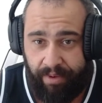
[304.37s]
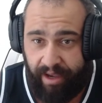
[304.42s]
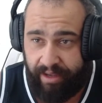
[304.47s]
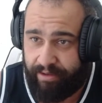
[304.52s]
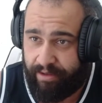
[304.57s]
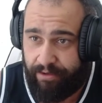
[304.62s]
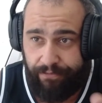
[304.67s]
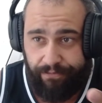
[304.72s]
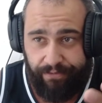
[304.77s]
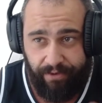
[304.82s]
I
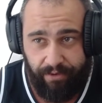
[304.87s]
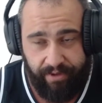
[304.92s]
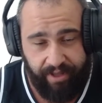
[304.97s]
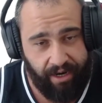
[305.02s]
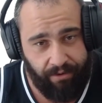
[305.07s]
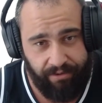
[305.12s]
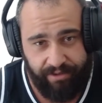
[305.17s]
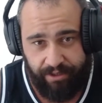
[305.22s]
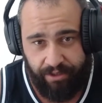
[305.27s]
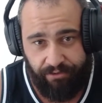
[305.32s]
did feel that I
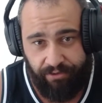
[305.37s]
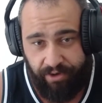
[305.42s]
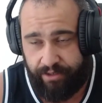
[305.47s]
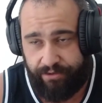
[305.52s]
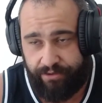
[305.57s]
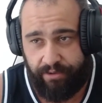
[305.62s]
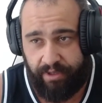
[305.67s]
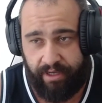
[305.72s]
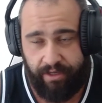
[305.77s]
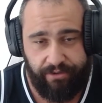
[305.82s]
was the
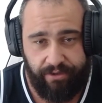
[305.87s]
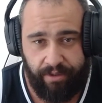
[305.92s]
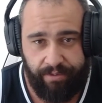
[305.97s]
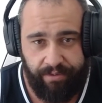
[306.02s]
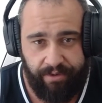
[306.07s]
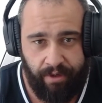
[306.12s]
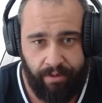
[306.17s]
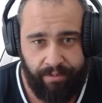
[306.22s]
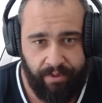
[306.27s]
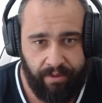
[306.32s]
greatest United States
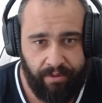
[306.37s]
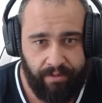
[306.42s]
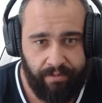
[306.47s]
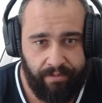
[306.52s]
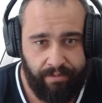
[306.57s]
champion.